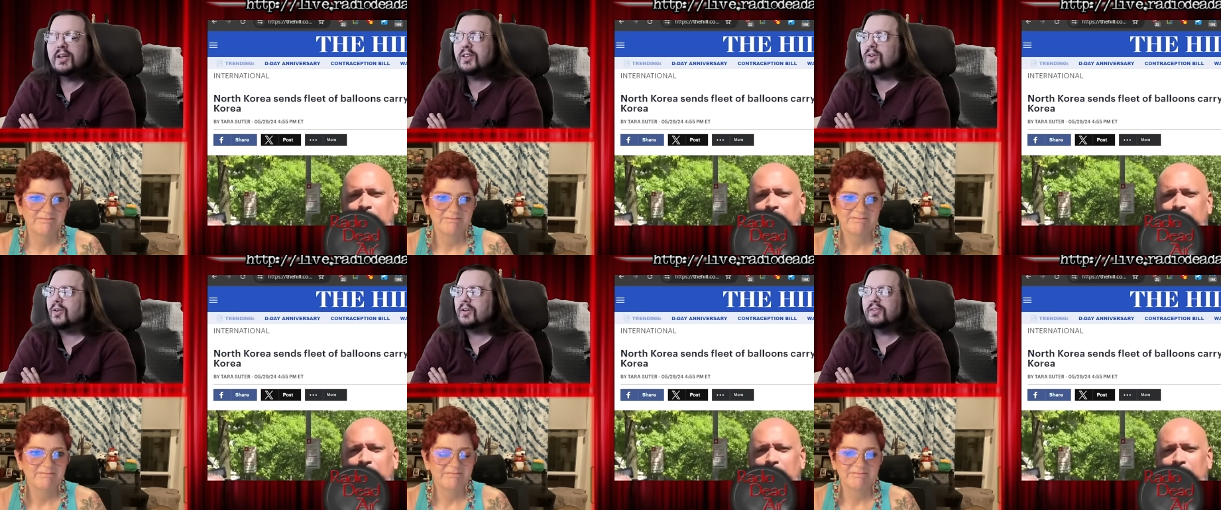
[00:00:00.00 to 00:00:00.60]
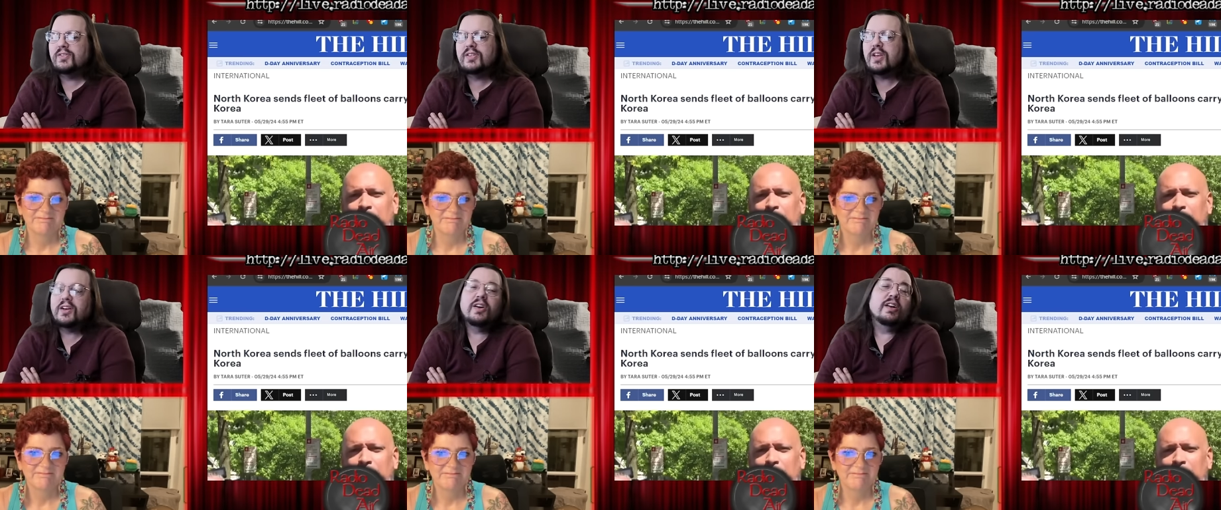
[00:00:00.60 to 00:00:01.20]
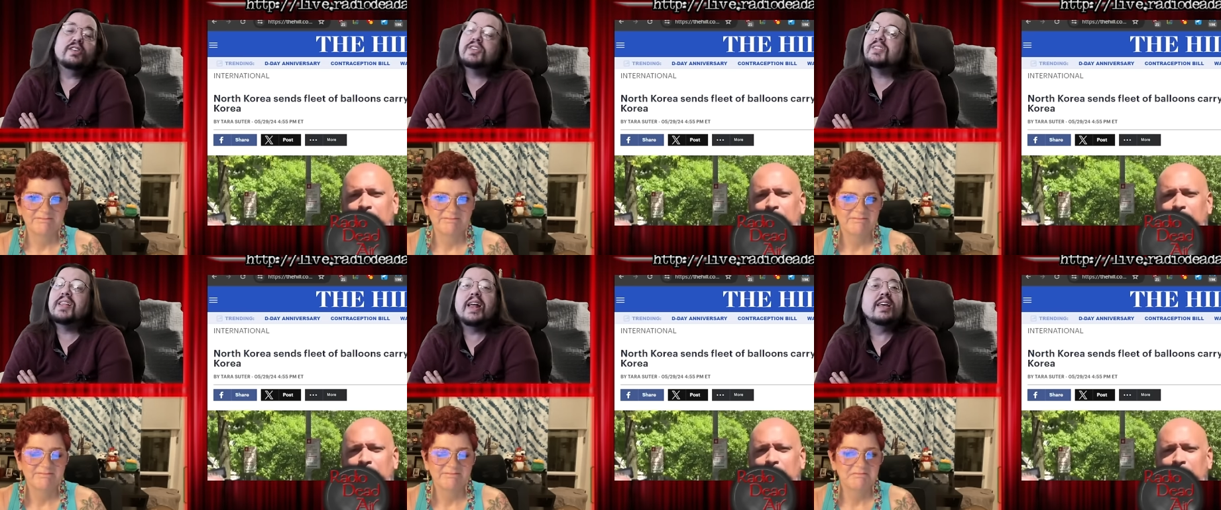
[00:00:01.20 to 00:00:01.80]
Speaker 1: you could you could have
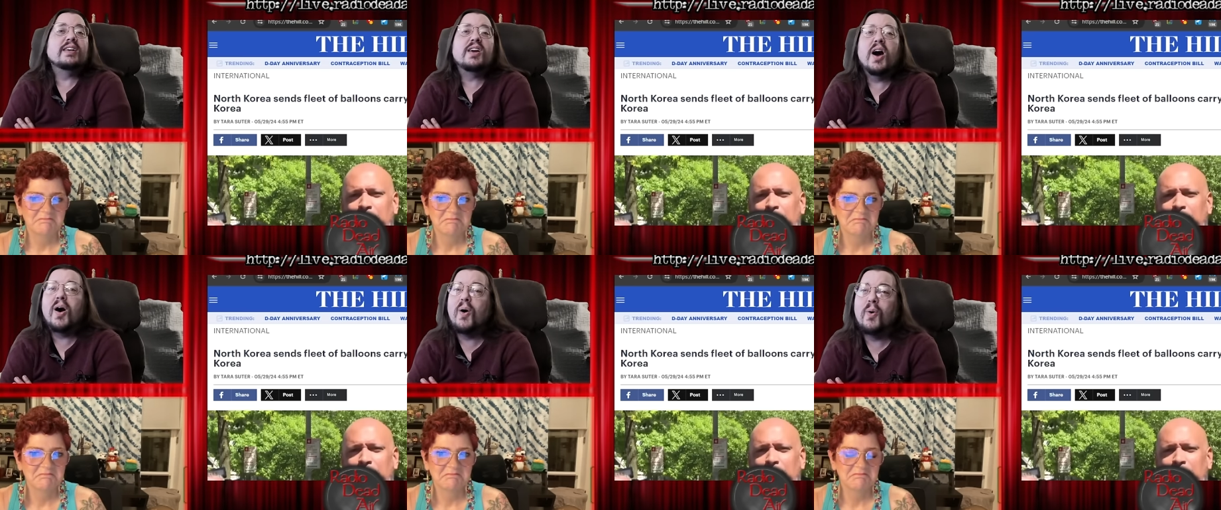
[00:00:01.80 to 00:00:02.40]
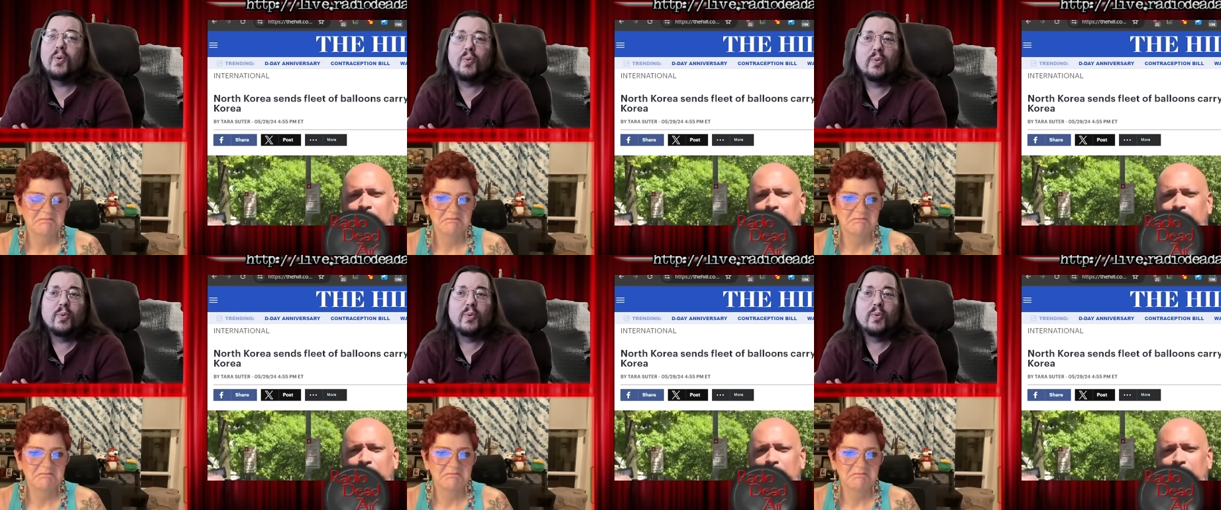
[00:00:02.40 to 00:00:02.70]
just let it go